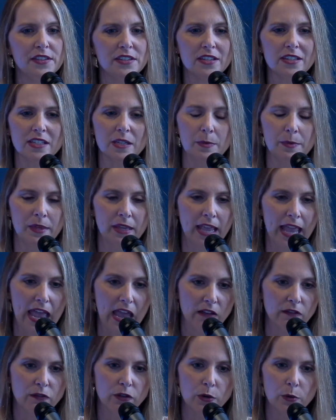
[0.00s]
this is something
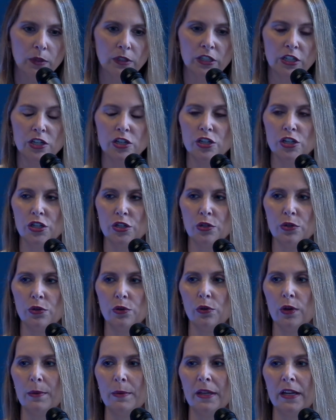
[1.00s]
everyone can
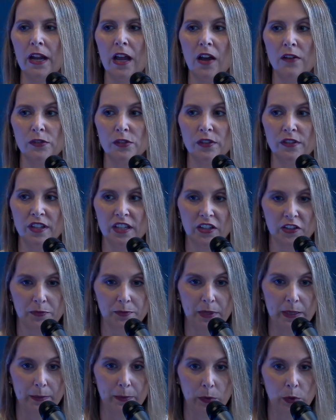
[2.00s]
do. I mean, I often think of
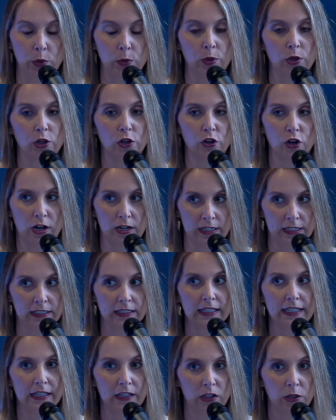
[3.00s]
people who are
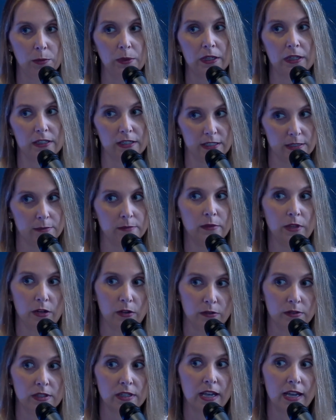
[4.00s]
chronically ill because,
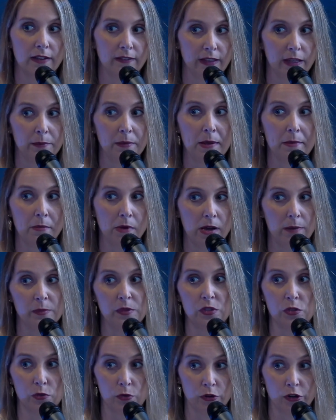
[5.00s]
it's kind of like my mom's
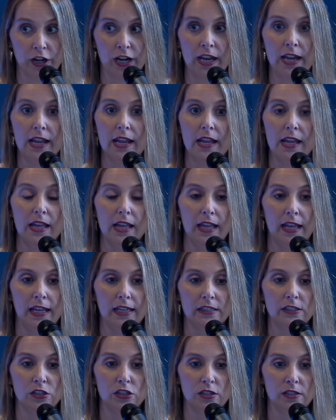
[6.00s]
story,
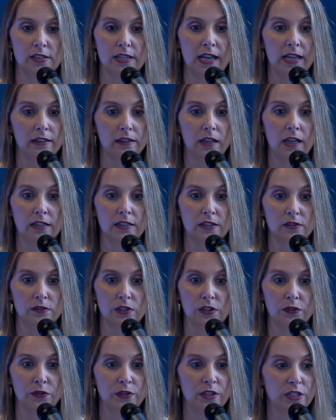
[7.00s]
and she's had lots of
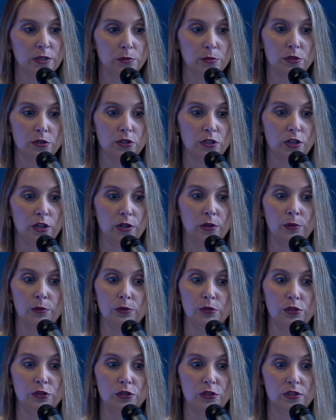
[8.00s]
different things where,
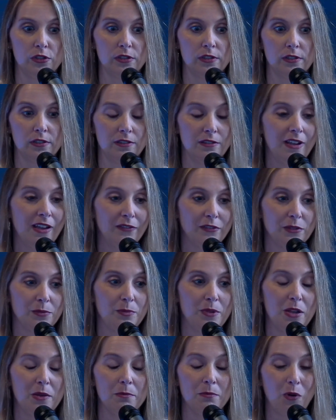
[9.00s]
you have to
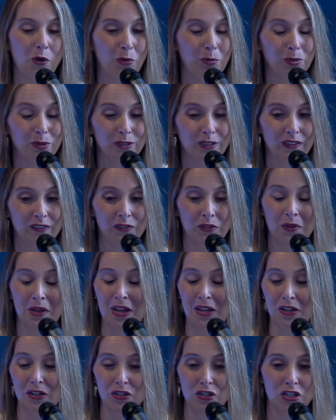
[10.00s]
be immobile, you have no
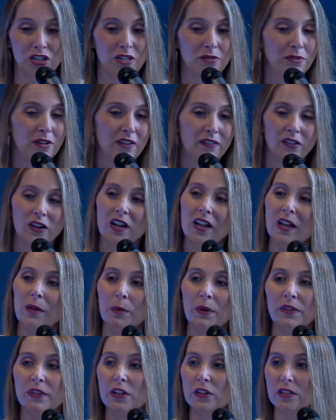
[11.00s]
energy, whatever.
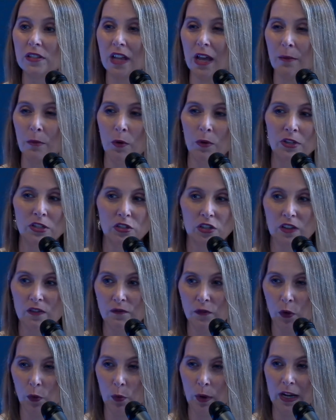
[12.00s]
But I'm always looking
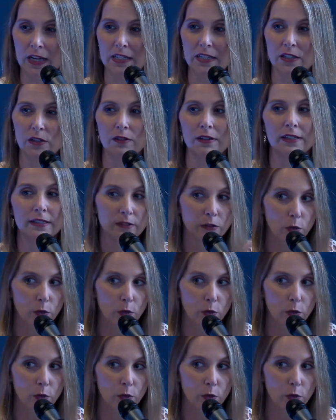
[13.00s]
for ways you can